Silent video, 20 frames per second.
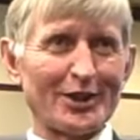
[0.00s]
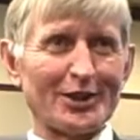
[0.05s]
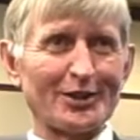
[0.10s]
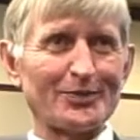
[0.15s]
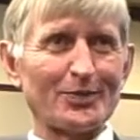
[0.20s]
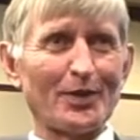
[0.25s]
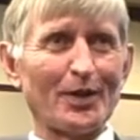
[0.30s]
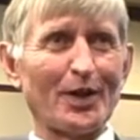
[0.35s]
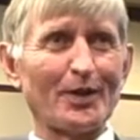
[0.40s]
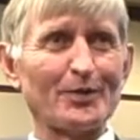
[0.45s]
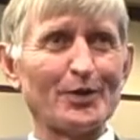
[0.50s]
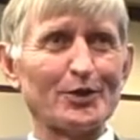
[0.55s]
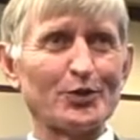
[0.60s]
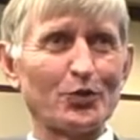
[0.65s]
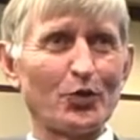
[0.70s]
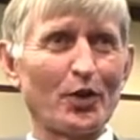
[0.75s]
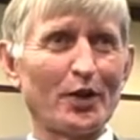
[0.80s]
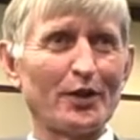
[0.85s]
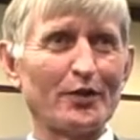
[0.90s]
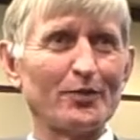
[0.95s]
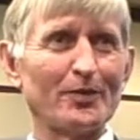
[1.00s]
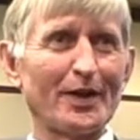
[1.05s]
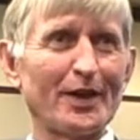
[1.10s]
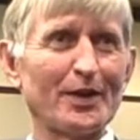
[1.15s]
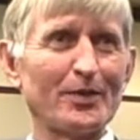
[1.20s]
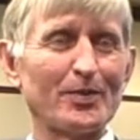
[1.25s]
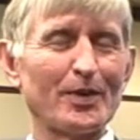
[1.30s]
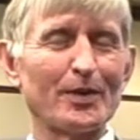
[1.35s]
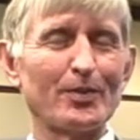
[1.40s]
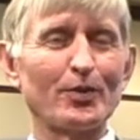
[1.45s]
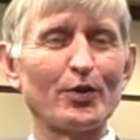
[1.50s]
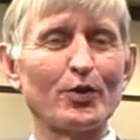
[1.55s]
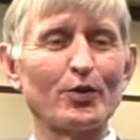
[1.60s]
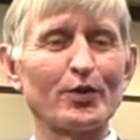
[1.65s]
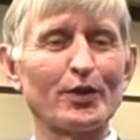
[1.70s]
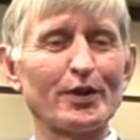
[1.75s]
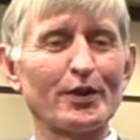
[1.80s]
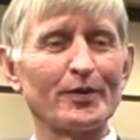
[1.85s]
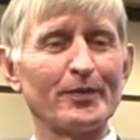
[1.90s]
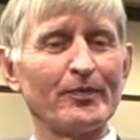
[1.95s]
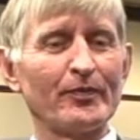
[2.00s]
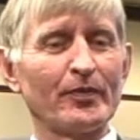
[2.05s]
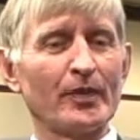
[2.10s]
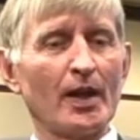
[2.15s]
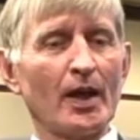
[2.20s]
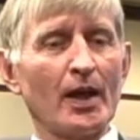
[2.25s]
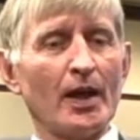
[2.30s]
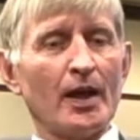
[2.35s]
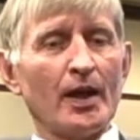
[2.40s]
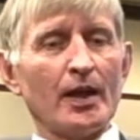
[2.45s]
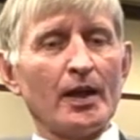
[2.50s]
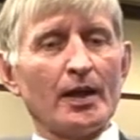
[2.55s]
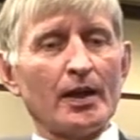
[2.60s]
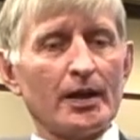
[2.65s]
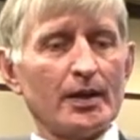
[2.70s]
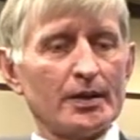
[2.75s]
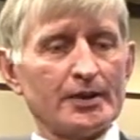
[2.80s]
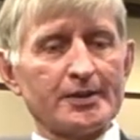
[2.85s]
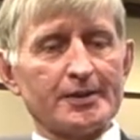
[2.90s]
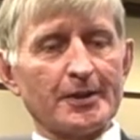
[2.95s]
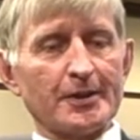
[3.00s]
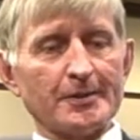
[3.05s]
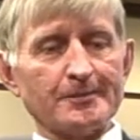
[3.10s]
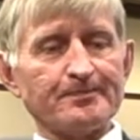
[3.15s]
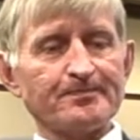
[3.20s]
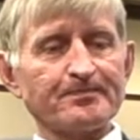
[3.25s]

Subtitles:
things, but I'm just one of many people over here, is